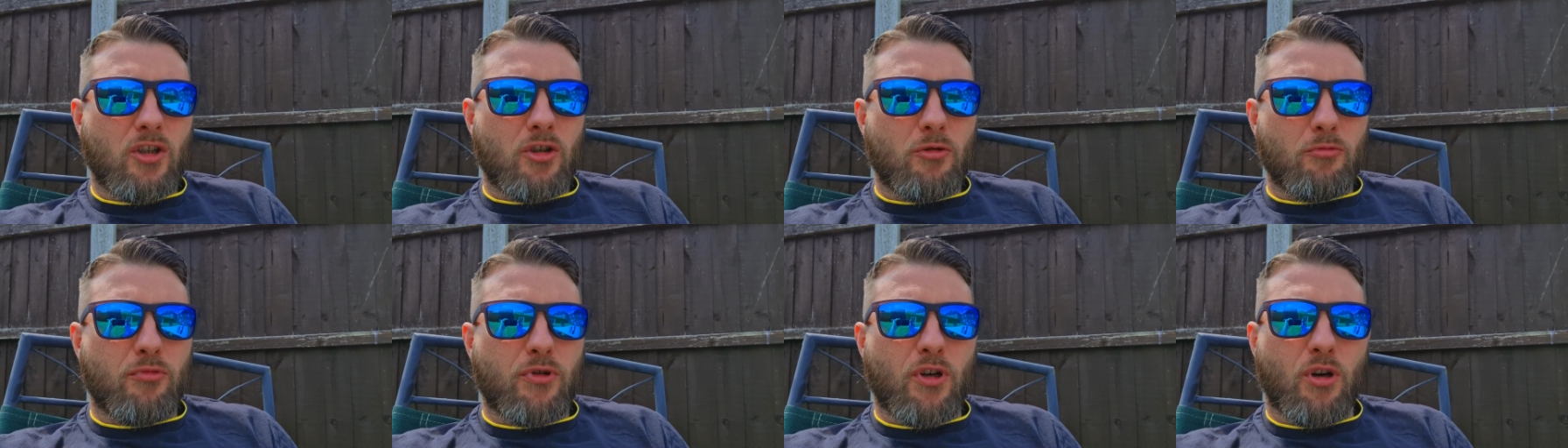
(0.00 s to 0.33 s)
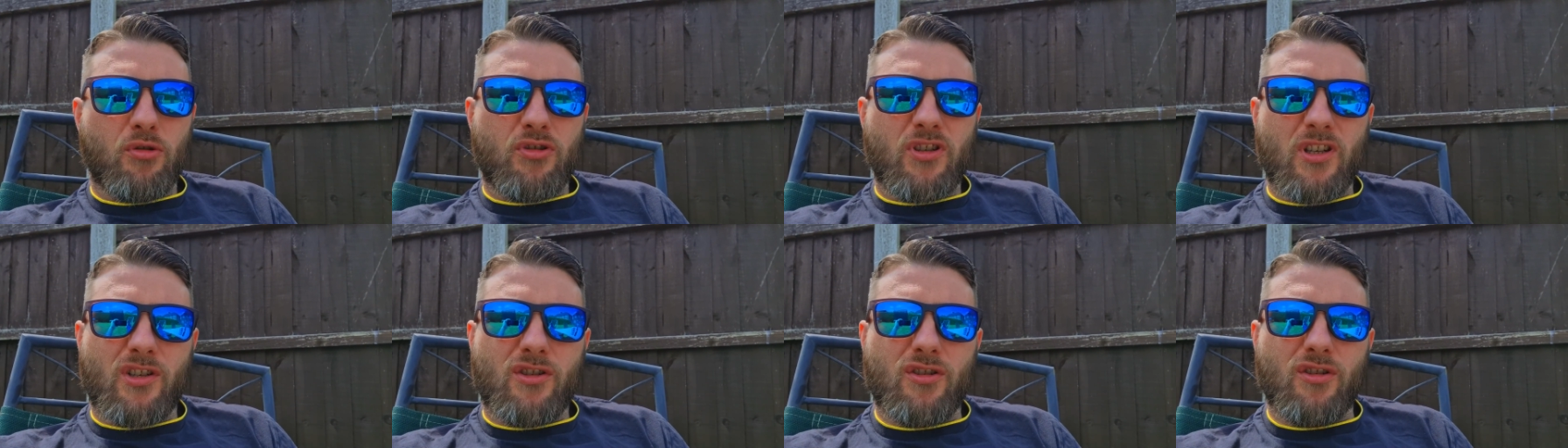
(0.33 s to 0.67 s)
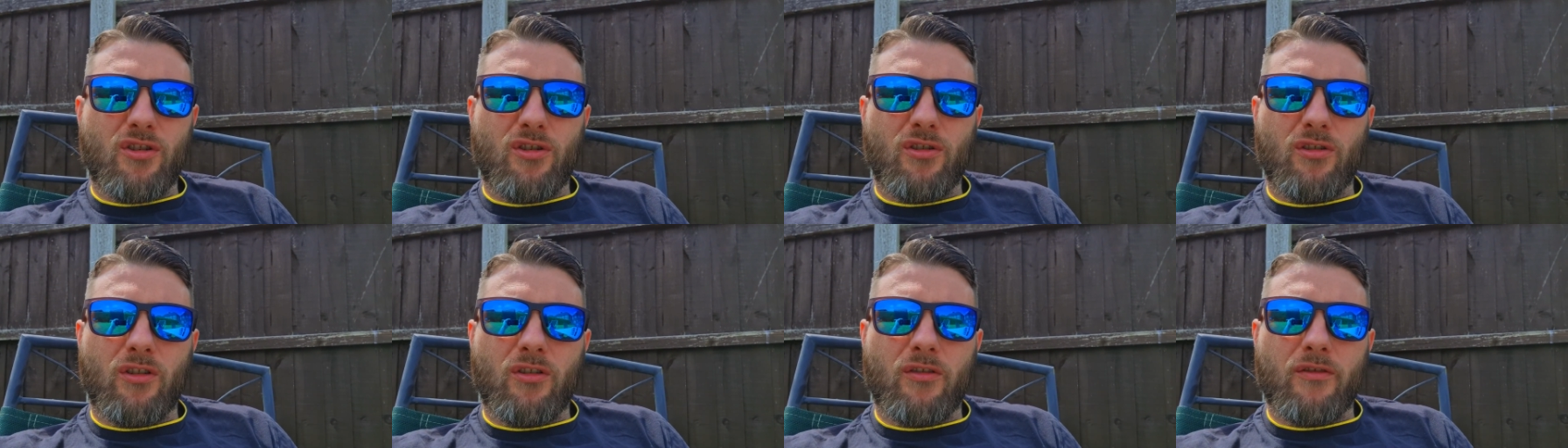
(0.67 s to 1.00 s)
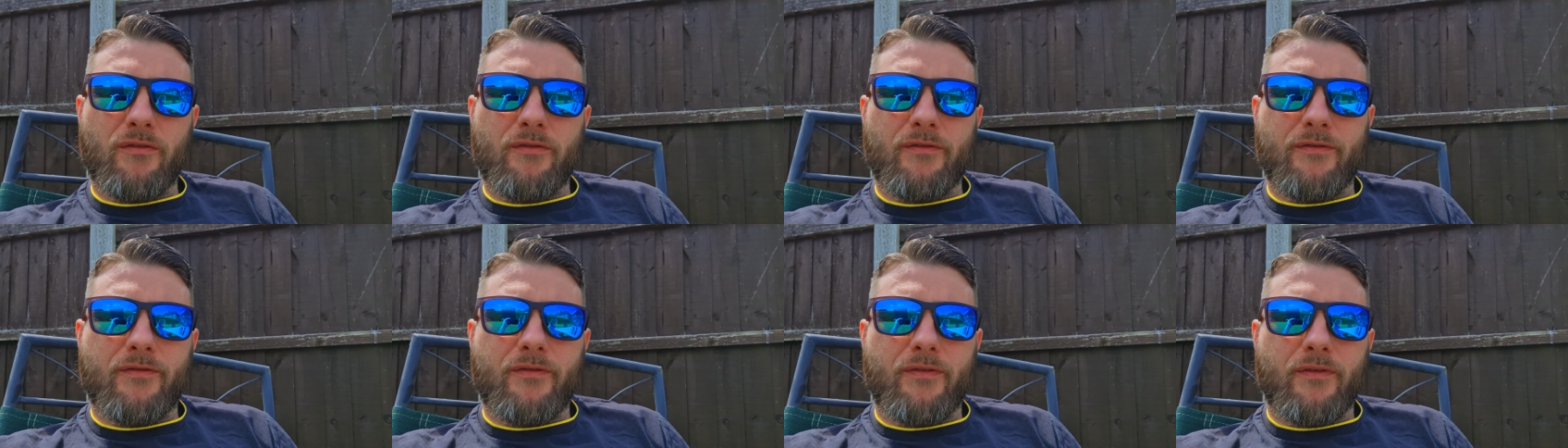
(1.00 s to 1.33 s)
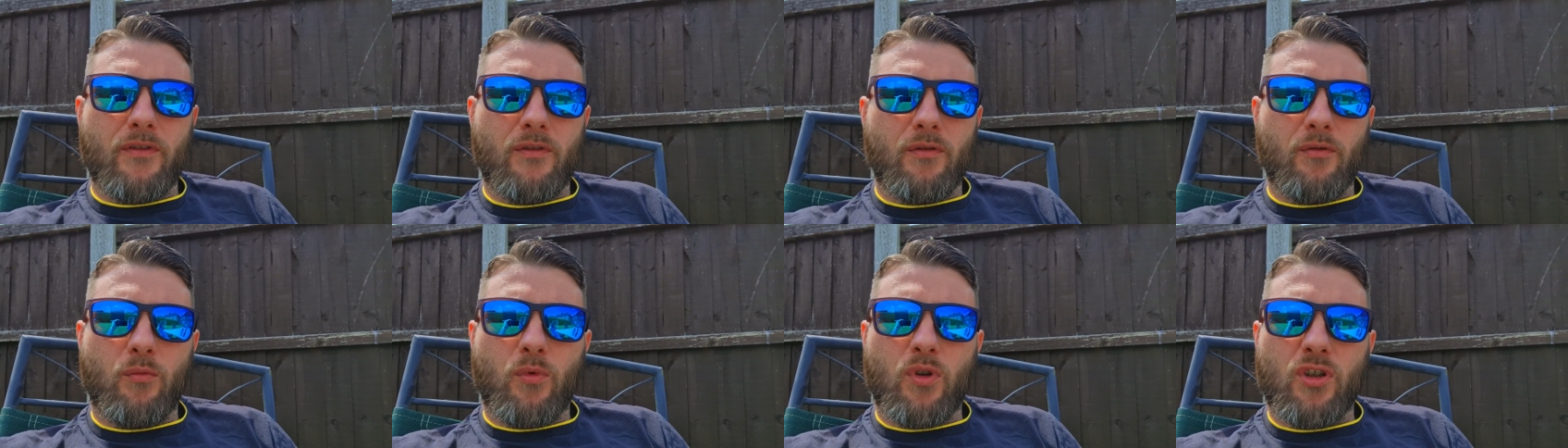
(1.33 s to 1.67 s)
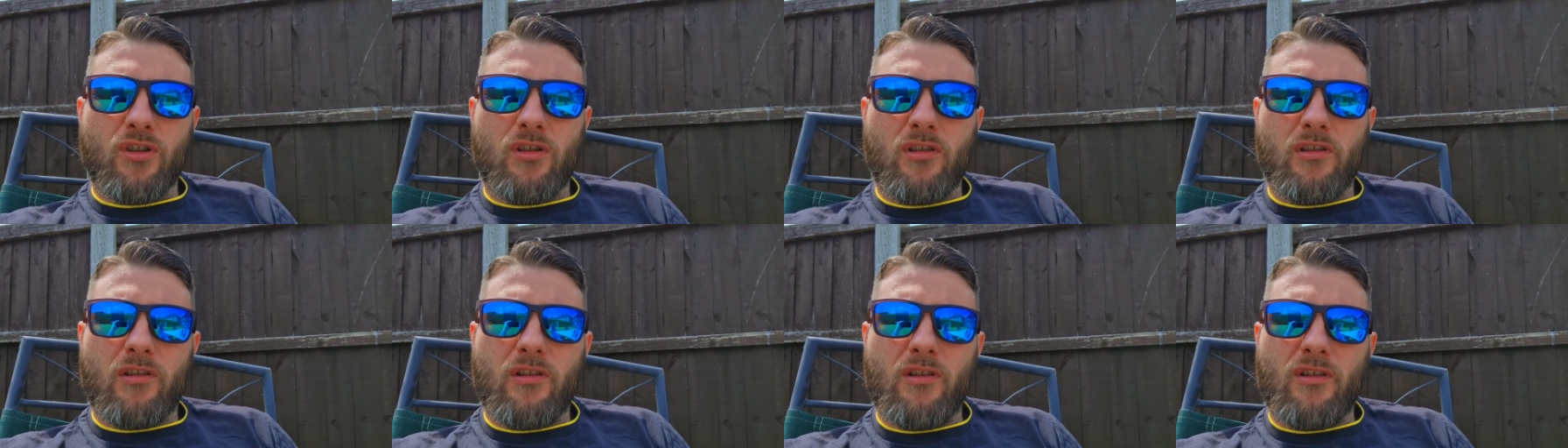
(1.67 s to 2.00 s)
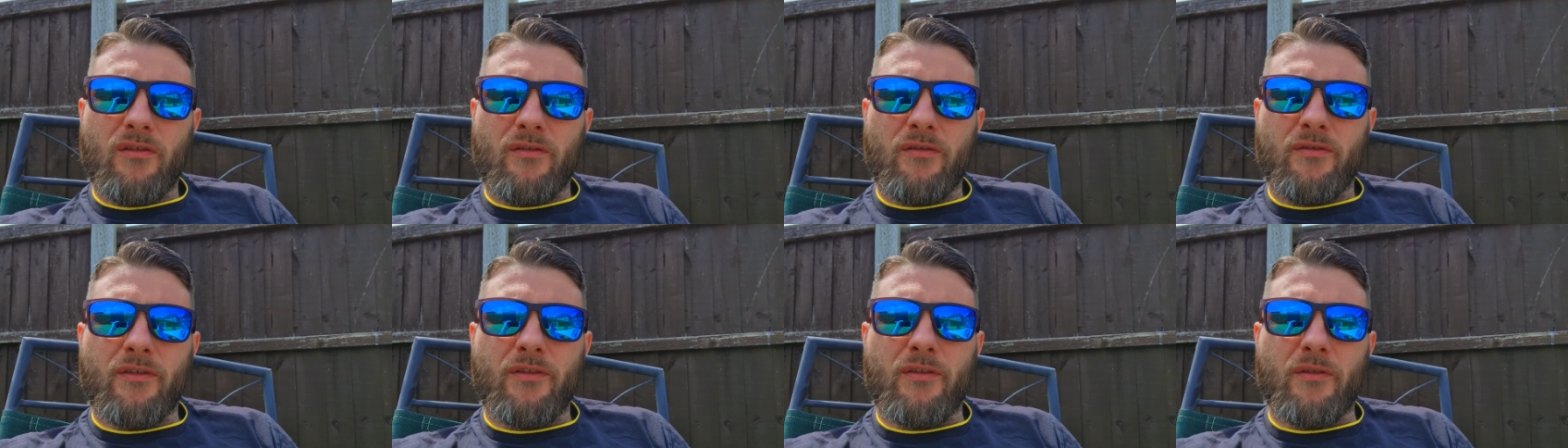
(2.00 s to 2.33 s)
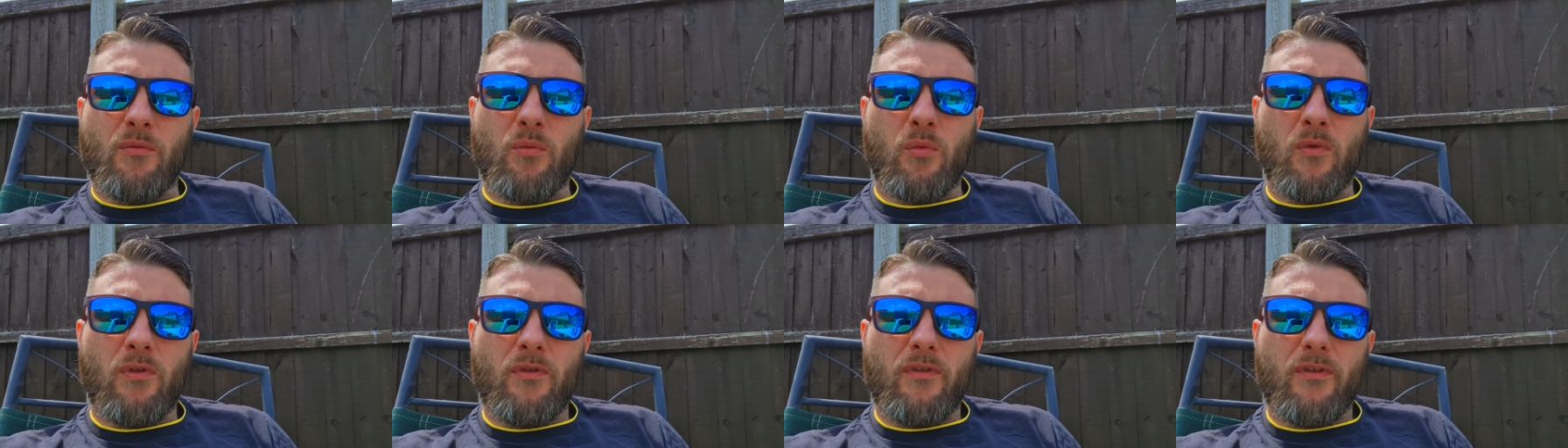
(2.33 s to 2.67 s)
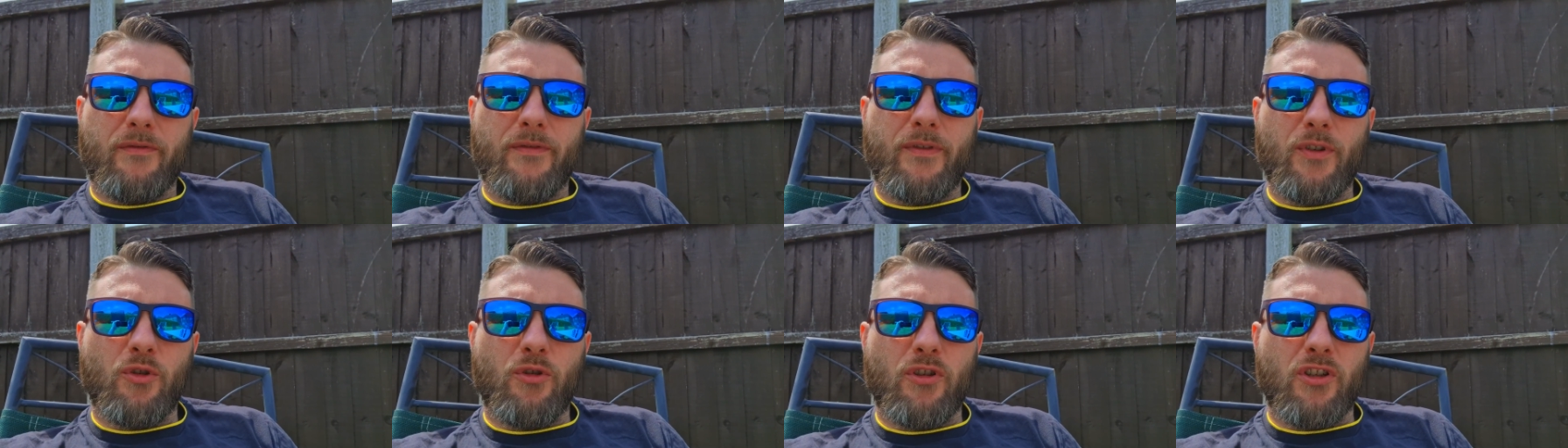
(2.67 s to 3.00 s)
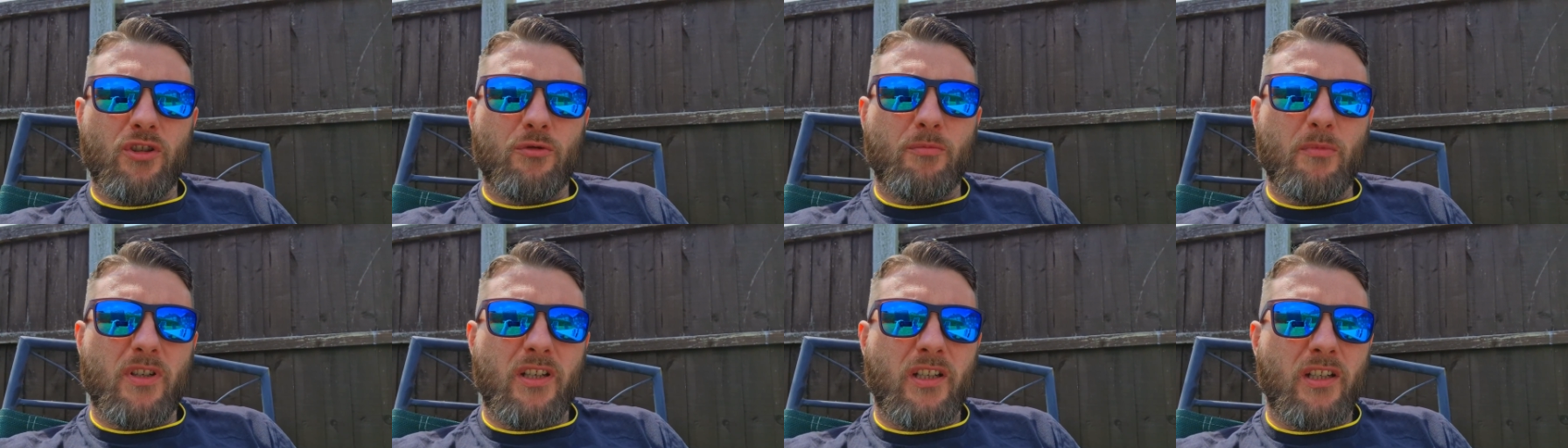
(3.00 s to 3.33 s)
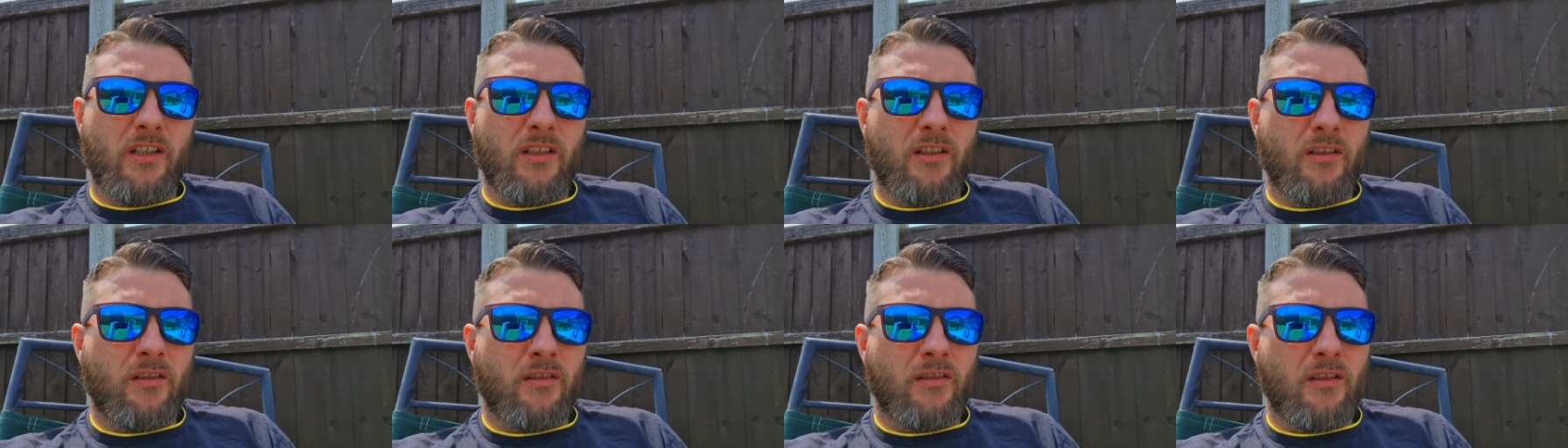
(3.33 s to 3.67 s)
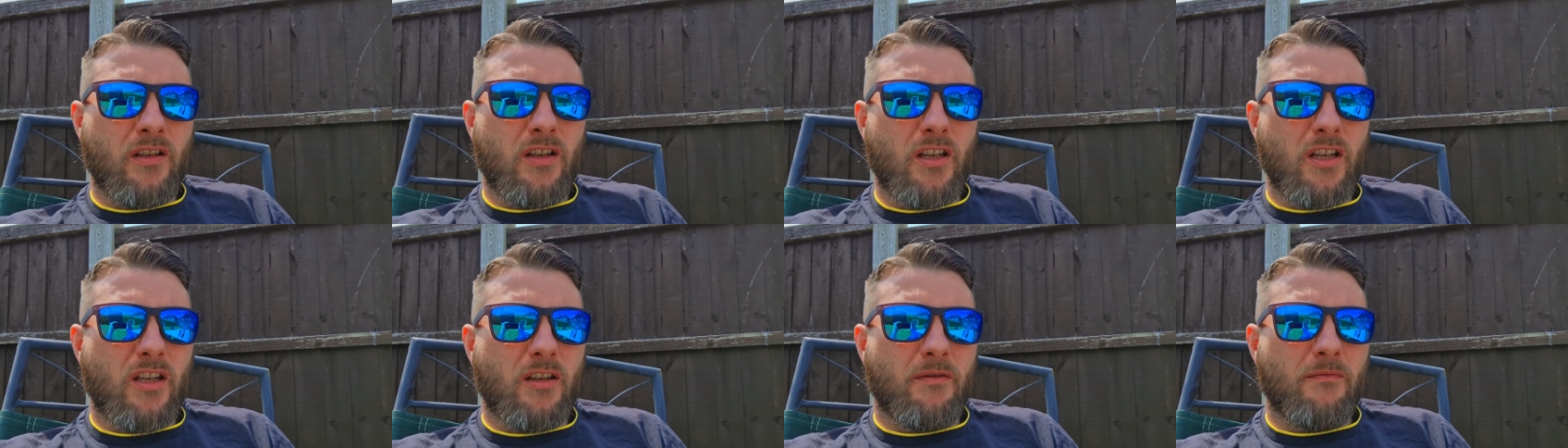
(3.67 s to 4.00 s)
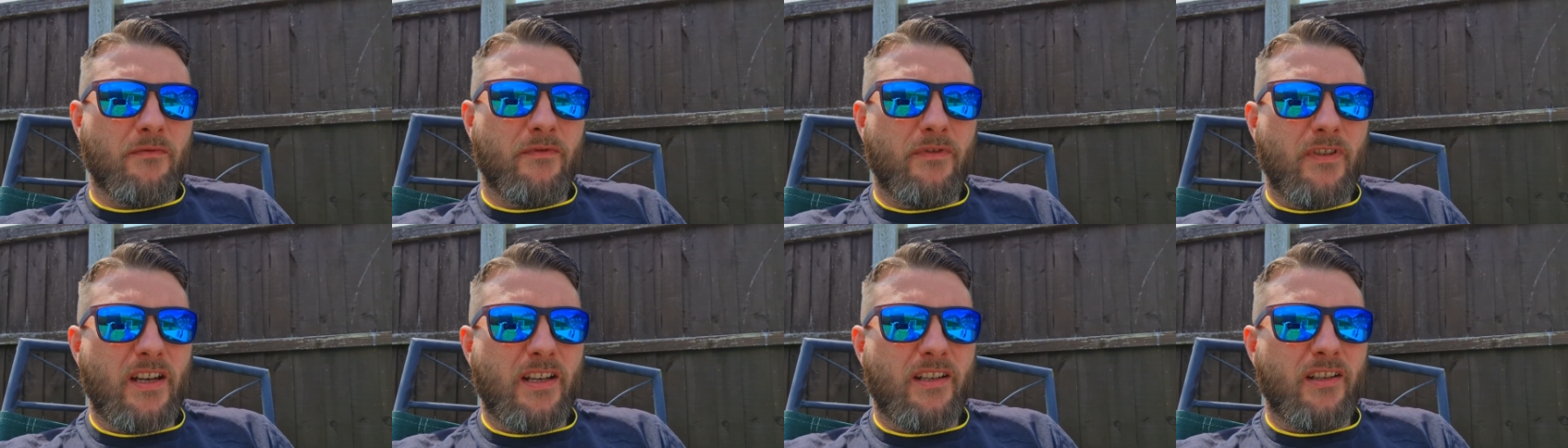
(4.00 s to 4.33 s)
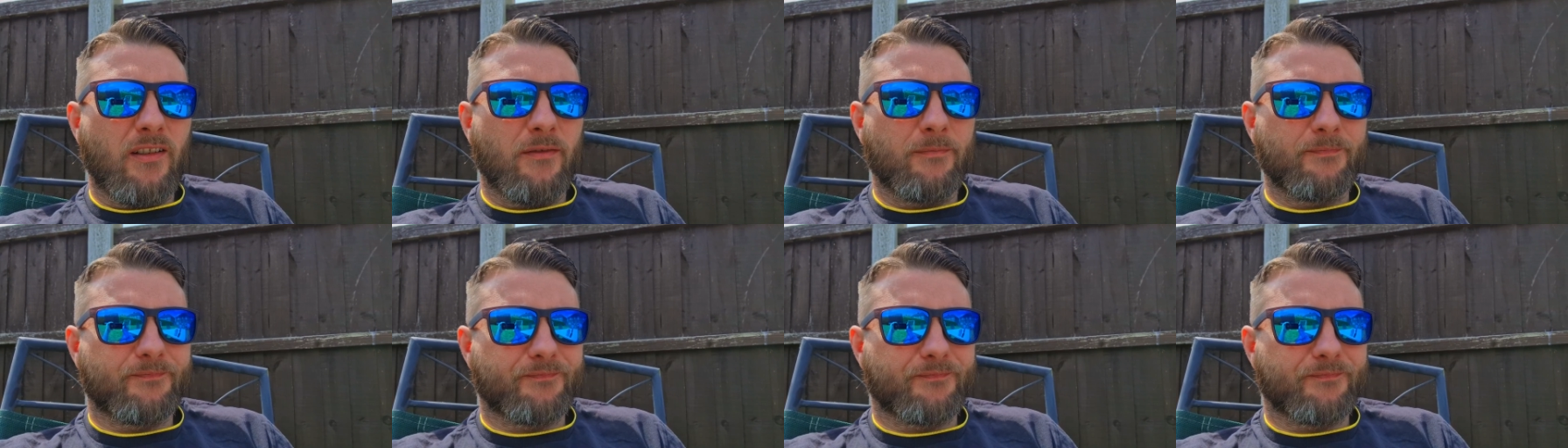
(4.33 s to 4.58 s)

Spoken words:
process all of the food that's been fed.